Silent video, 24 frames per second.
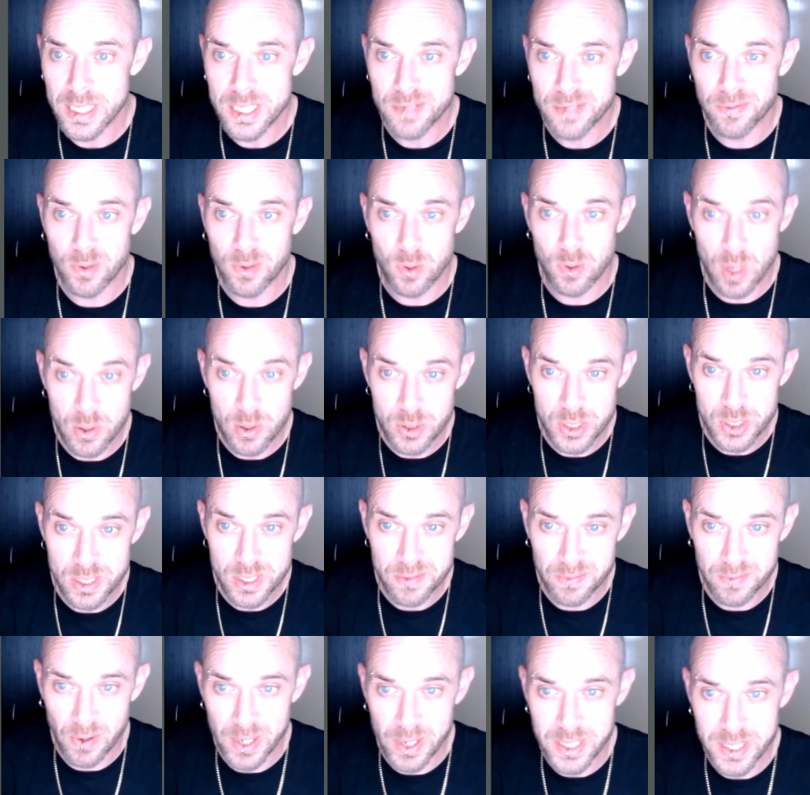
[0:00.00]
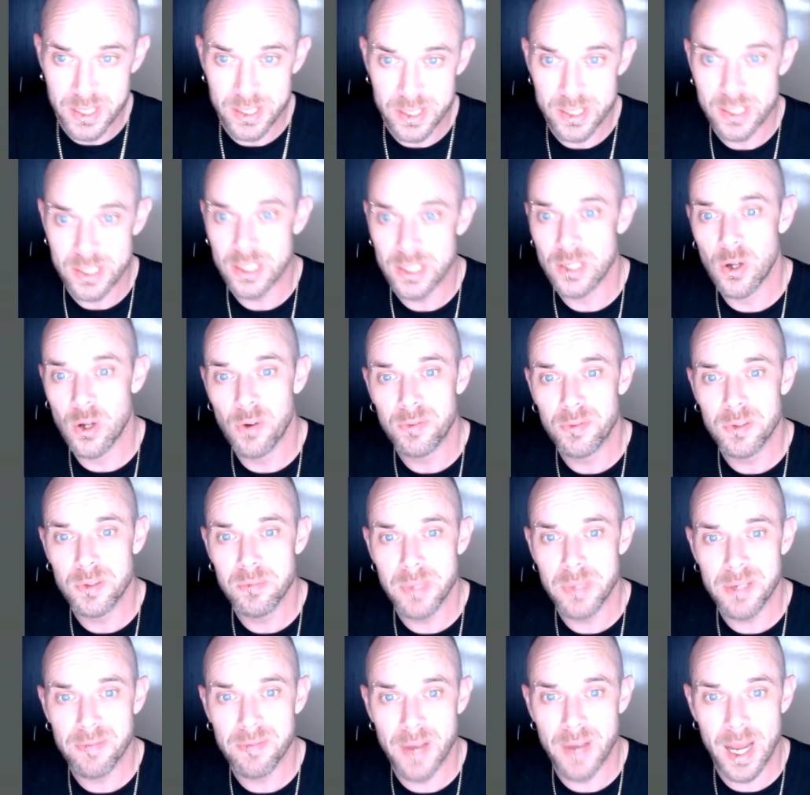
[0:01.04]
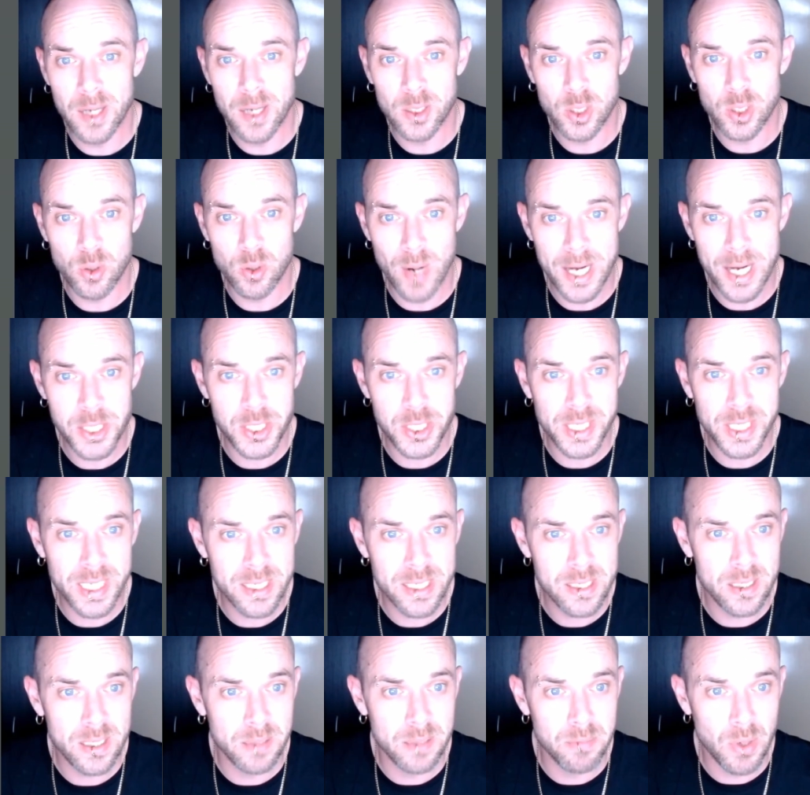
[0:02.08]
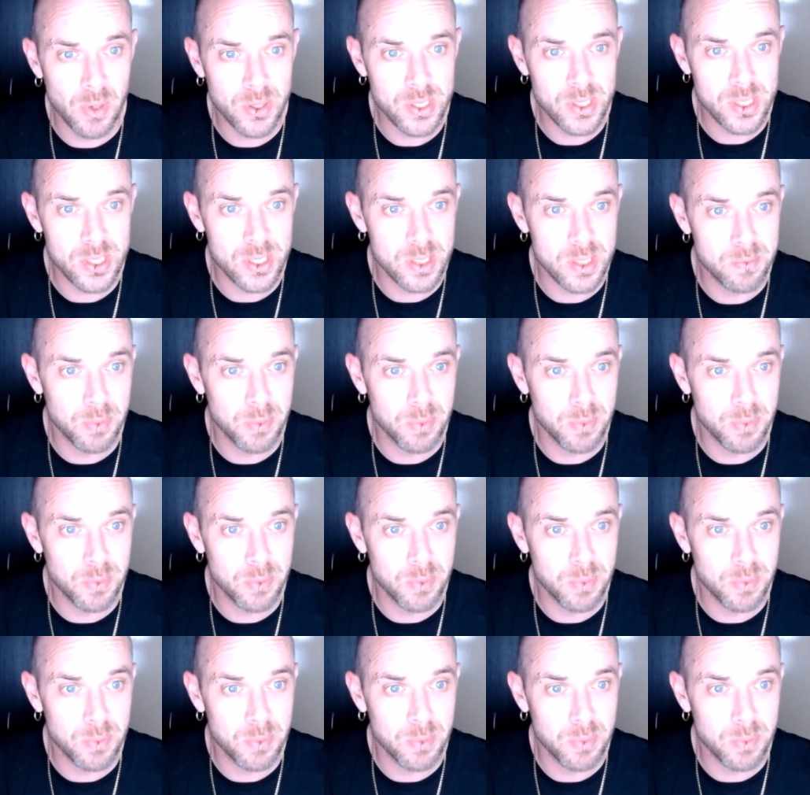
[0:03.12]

ferocious fighters can often be found crashing into the monsters